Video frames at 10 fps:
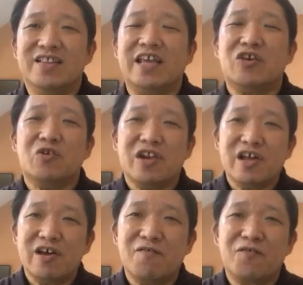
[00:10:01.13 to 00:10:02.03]
that you
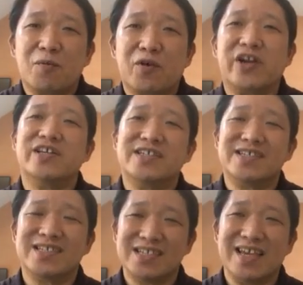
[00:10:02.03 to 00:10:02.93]
love your brothers
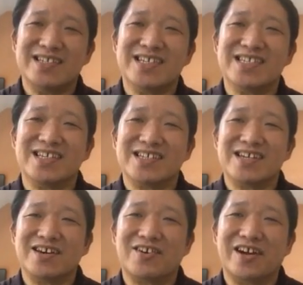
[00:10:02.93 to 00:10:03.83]
and sisters
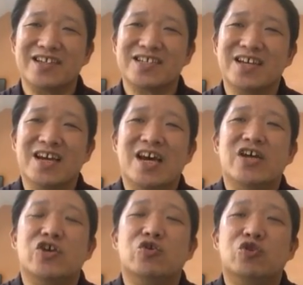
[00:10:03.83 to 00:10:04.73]
in Christ.
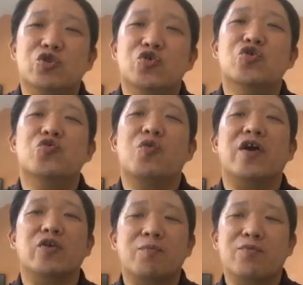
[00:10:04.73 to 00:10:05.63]
You do
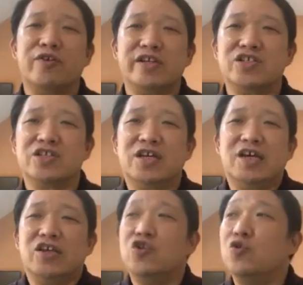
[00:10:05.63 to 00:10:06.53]
what you preach.
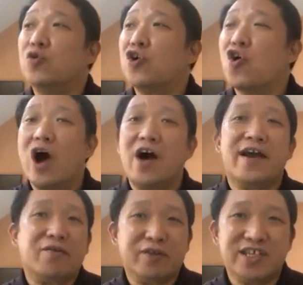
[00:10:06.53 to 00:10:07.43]
You go out
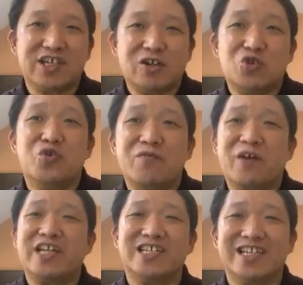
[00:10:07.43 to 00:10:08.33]
and reach out, do
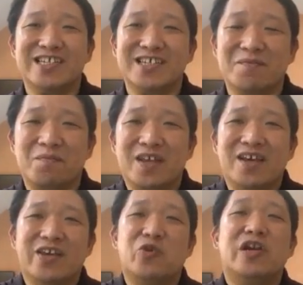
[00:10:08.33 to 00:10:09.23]
evangelism.
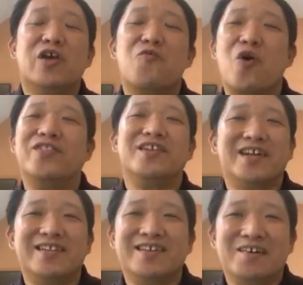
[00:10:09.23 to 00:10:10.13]
You love one
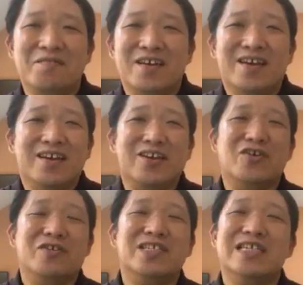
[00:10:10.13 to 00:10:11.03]
another. You
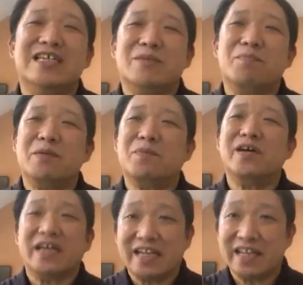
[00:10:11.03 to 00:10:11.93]
know, you see people
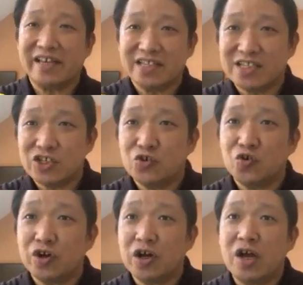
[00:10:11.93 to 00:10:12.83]
in need,
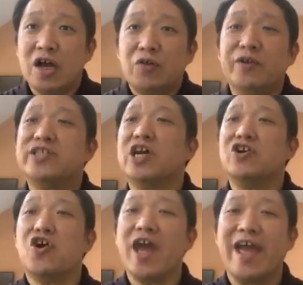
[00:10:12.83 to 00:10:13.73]
you reach
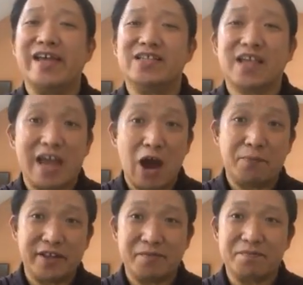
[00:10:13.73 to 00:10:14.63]
out your hands and
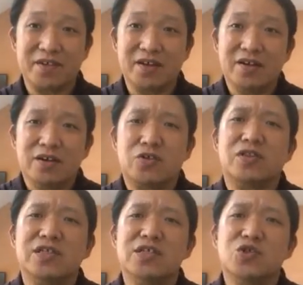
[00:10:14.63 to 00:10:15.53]
help them. So
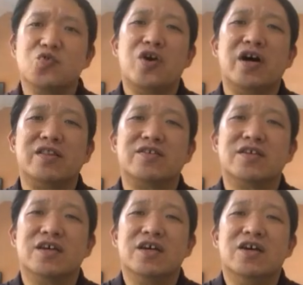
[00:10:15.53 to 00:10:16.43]
this is
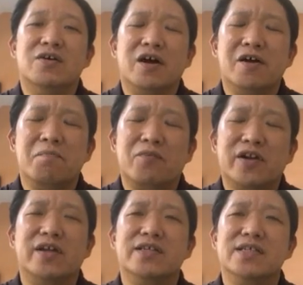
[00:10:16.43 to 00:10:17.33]
what,
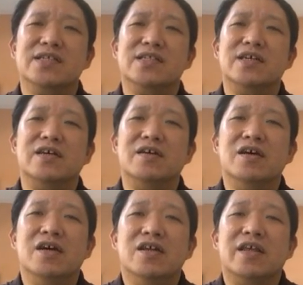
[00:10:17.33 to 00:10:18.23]
brother and sister,
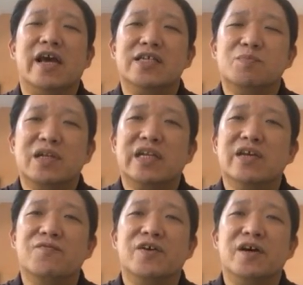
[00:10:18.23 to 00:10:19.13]
that as
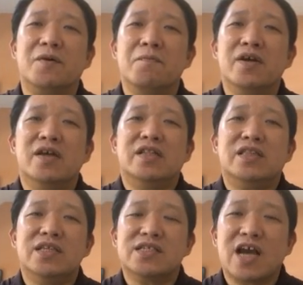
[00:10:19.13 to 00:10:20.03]
believer,
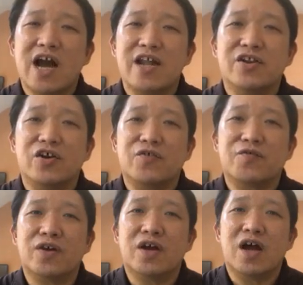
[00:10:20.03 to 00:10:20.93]
this kind of
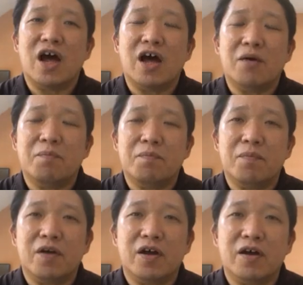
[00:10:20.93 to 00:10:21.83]

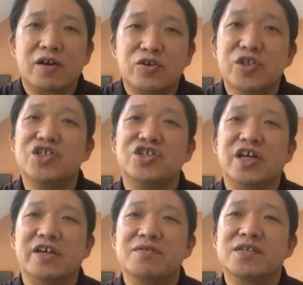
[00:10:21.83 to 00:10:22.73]

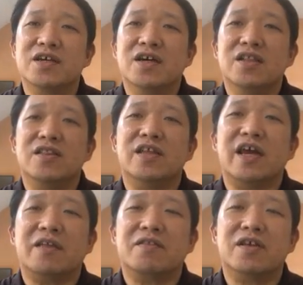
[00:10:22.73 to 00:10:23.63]
Christians
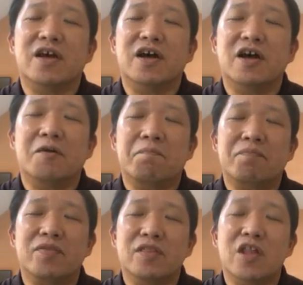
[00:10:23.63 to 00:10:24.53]
that
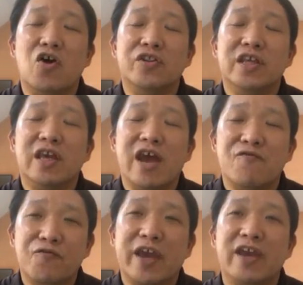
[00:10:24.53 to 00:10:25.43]
not only have
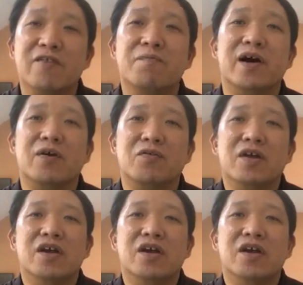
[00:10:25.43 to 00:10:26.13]
faith, but